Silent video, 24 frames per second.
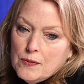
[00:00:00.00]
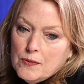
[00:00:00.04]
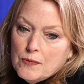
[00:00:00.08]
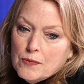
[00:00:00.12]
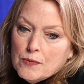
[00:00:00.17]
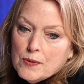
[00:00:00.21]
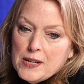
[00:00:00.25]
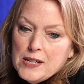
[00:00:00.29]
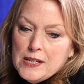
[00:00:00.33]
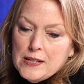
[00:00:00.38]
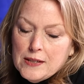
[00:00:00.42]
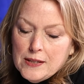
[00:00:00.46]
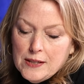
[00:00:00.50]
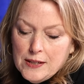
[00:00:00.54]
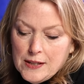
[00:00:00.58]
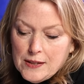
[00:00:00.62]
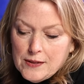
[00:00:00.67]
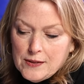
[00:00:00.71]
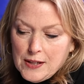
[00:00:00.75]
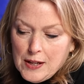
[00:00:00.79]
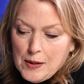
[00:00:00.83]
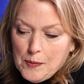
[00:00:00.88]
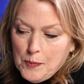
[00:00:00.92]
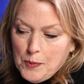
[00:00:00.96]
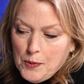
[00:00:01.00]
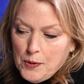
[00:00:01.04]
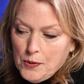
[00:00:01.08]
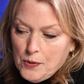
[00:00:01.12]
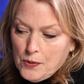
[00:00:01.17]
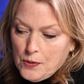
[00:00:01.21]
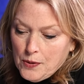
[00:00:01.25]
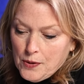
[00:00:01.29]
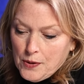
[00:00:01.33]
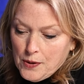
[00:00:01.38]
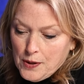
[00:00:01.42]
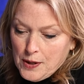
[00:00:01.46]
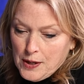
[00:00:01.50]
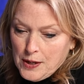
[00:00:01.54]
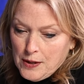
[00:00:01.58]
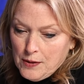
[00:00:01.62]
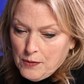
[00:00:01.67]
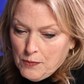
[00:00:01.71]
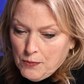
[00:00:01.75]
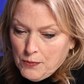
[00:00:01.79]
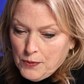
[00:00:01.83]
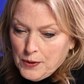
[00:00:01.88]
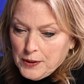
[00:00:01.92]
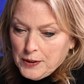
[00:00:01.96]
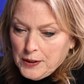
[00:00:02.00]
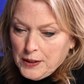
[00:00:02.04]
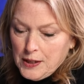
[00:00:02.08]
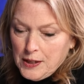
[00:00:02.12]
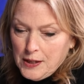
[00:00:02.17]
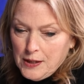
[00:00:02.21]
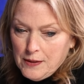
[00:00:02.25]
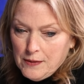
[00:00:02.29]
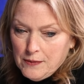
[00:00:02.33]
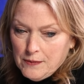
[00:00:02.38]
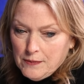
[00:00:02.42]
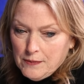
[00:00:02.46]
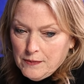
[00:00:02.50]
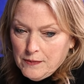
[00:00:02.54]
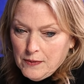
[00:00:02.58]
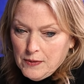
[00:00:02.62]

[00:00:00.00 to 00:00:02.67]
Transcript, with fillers: recent example, or a really